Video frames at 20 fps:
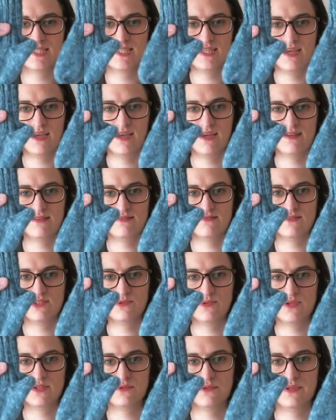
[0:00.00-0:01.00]
And
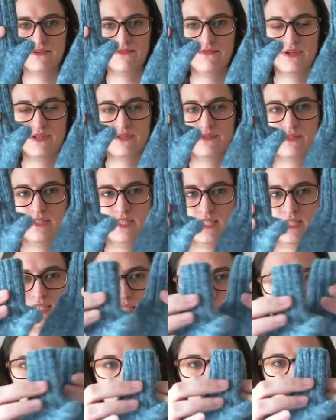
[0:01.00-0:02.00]
this was really fun to
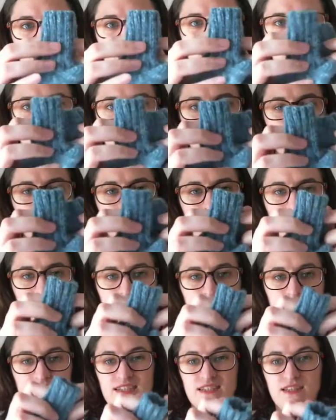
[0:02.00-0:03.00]
knit.
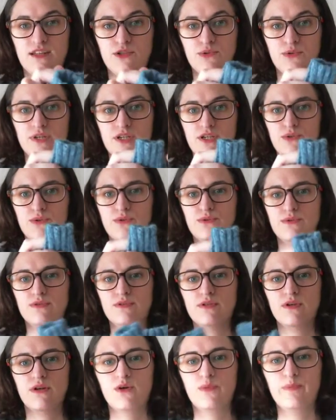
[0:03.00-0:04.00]
I didn't really
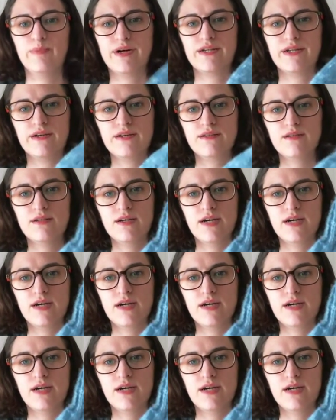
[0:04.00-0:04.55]
use a pattern.